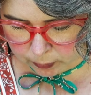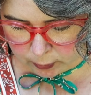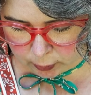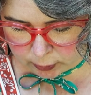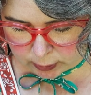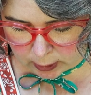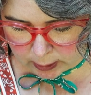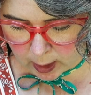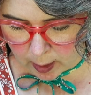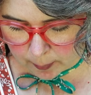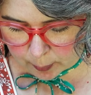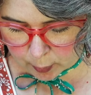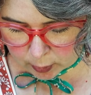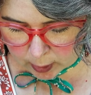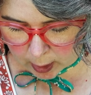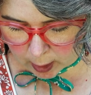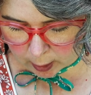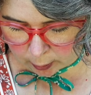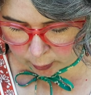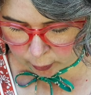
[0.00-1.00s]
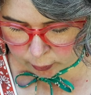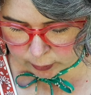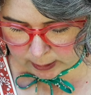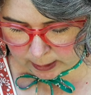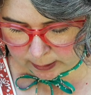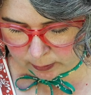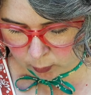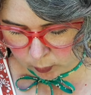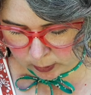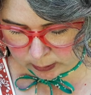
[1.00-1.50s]
There's a couple colors
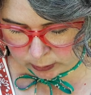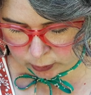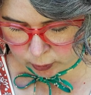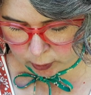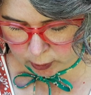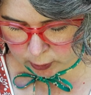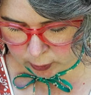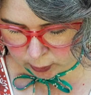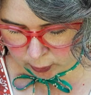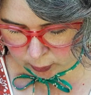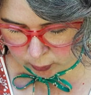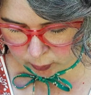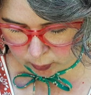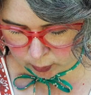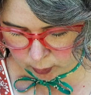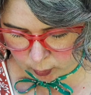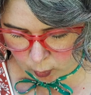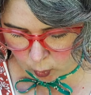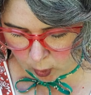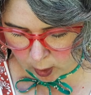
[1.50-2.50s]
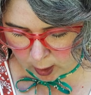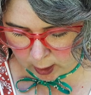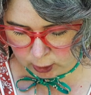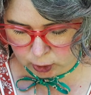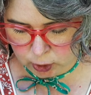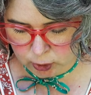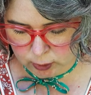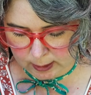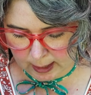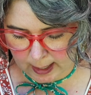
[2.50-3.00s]
in the Winsor & Newton
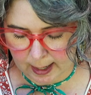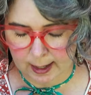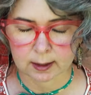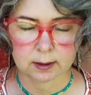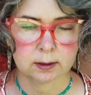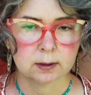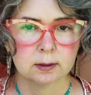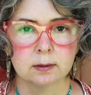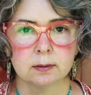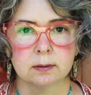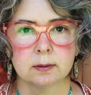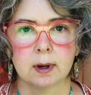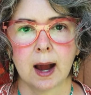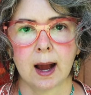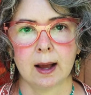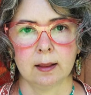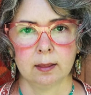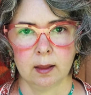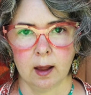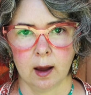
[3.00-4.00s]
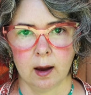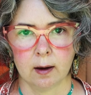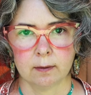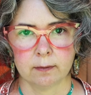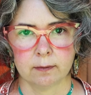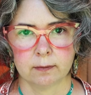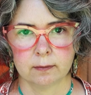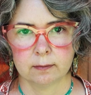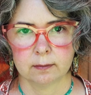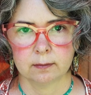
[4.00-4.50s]
gouache that I
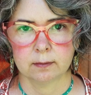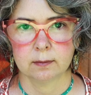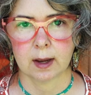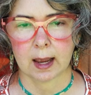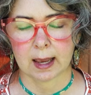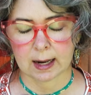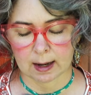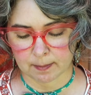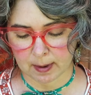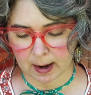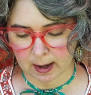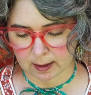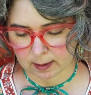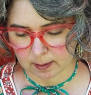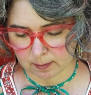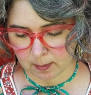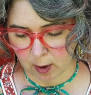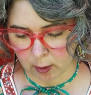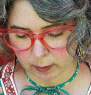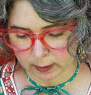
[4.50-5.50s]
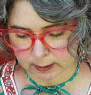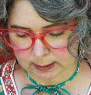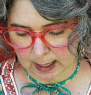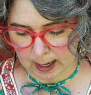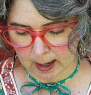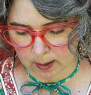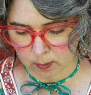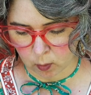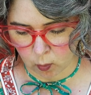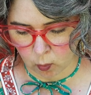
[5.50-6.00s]
love, and I buy them all the
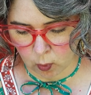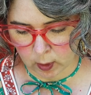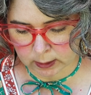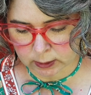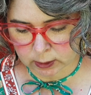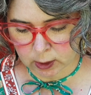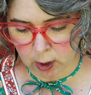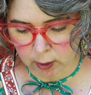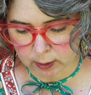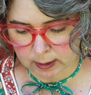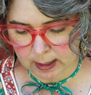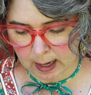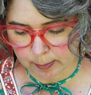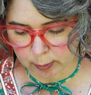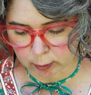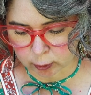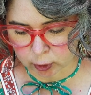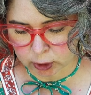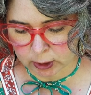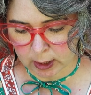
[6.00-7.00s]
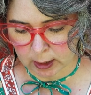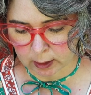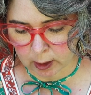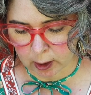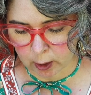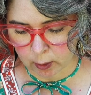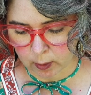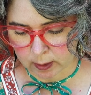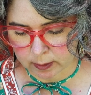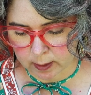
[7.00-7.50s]
time. One is called Naples
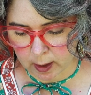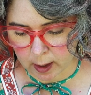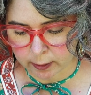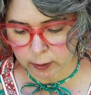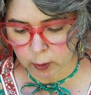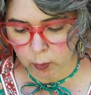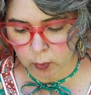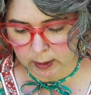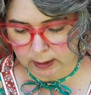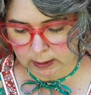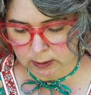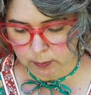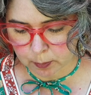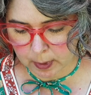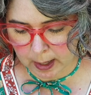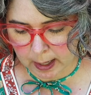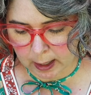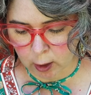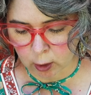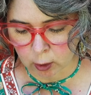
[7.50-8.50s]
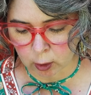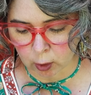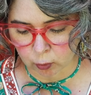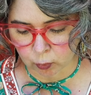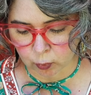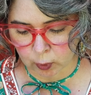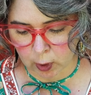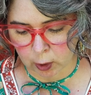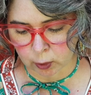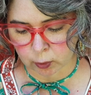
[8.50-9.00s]
Yellow, and the other one is Pale
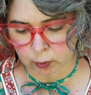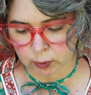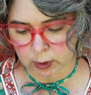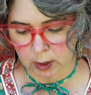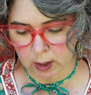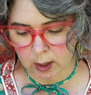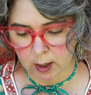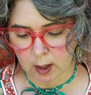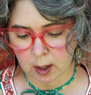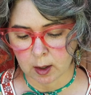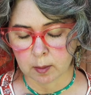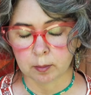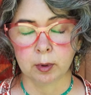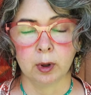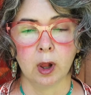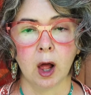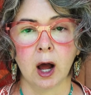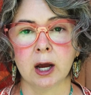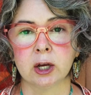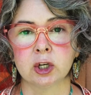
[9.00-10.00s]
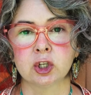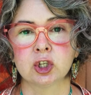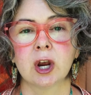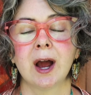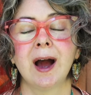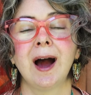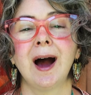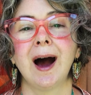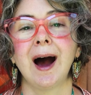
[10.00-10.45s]
Rose Blush.